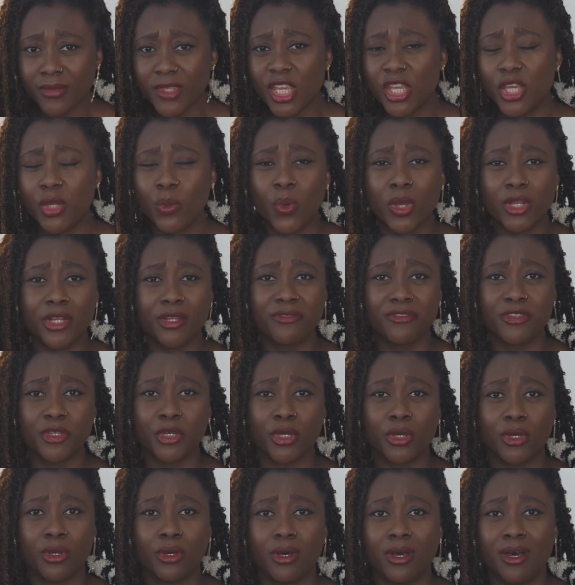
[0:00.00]
in one of
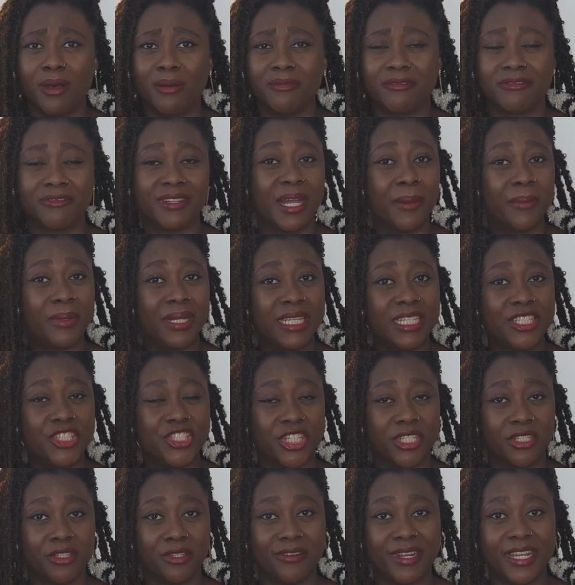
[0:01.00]
your family
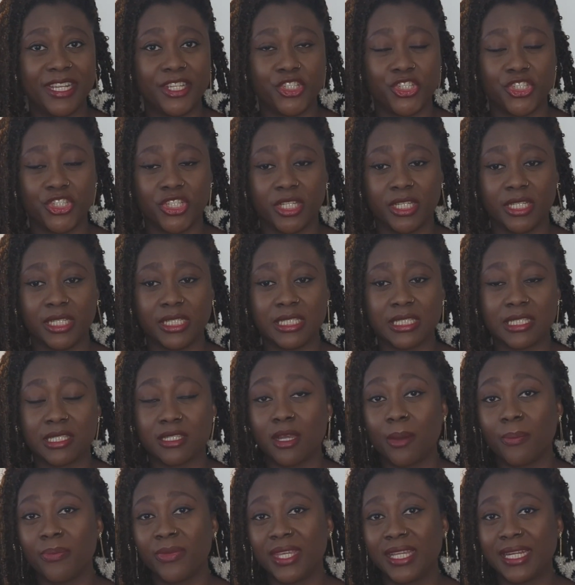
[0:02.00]
generations,
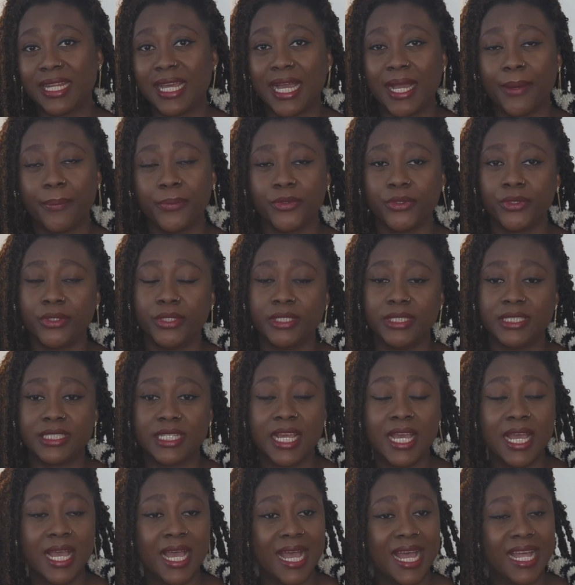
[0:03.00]
something happened,
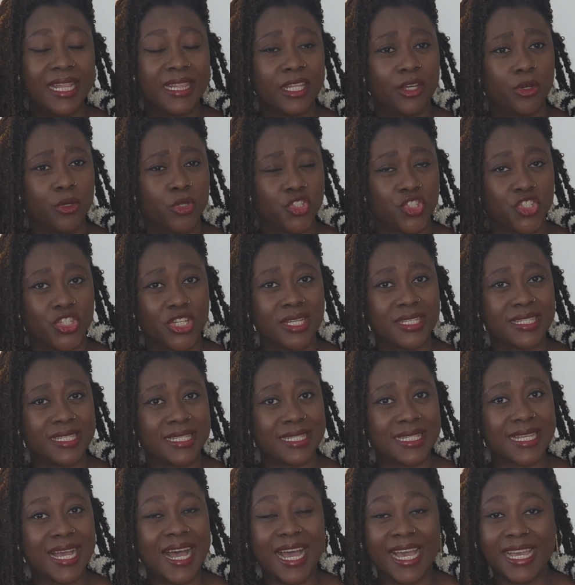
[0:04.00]
and there was just
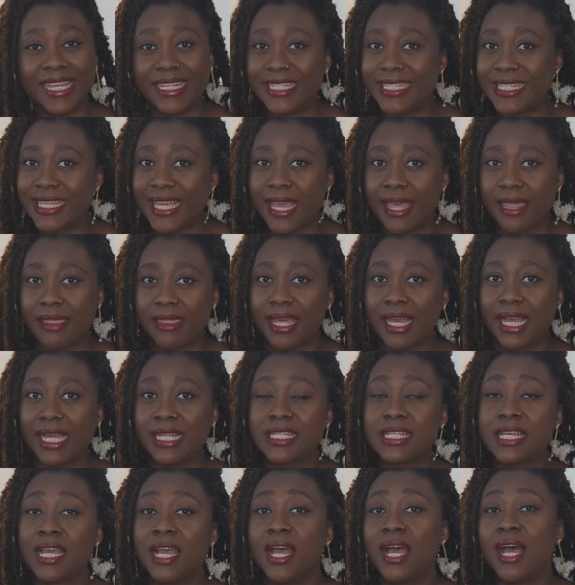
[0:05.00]
this idea
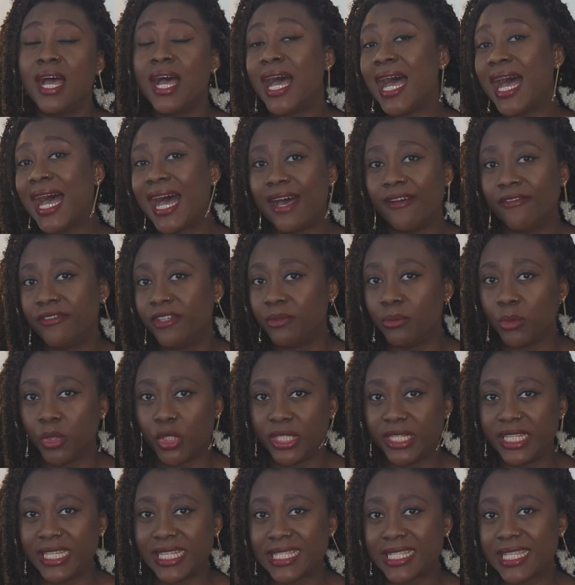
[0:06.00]
that having
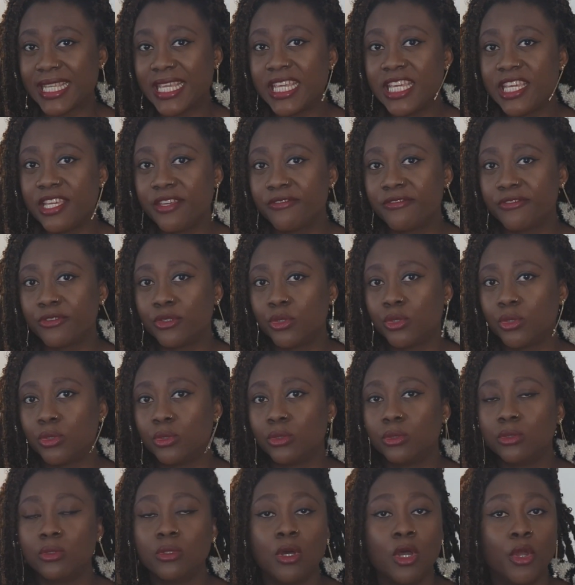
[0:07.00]
money is
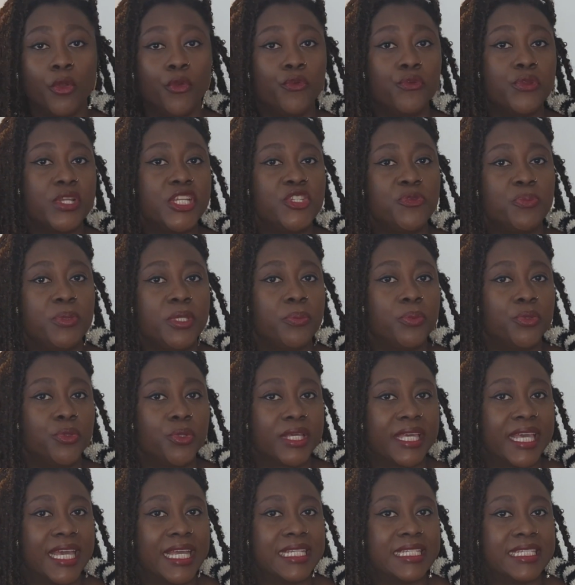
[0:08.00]
evil, rich people
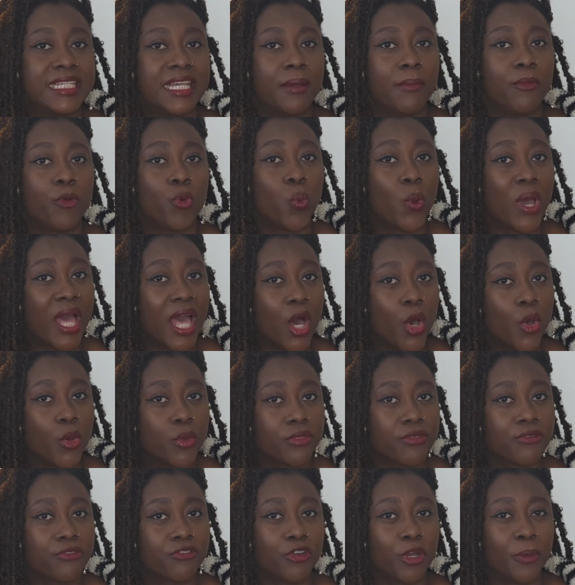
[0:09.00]
get their
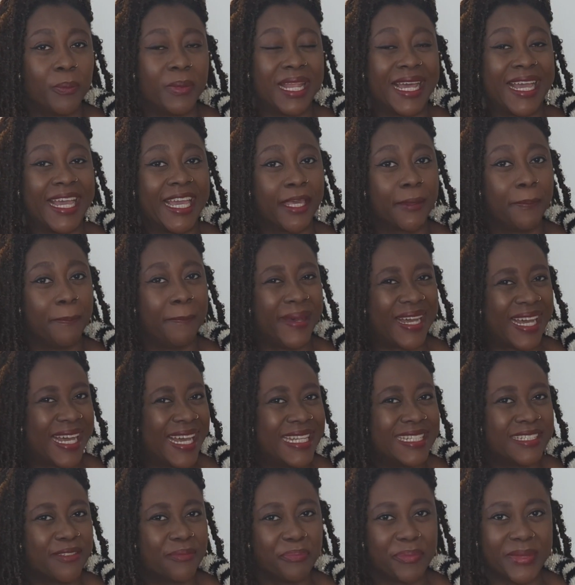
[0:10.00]
wealth from like
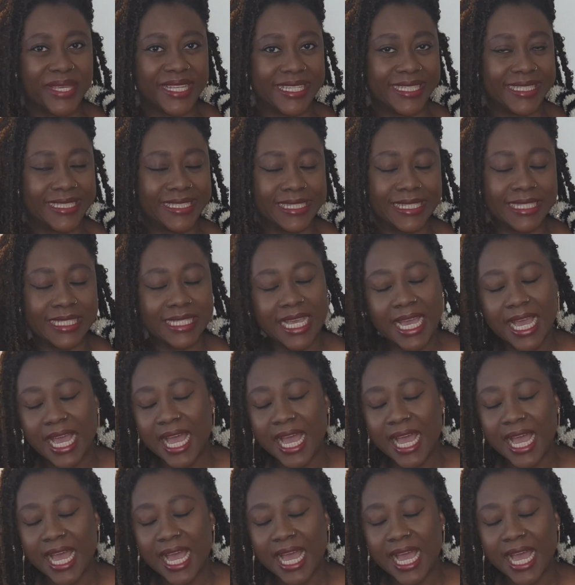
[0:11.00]
bad means,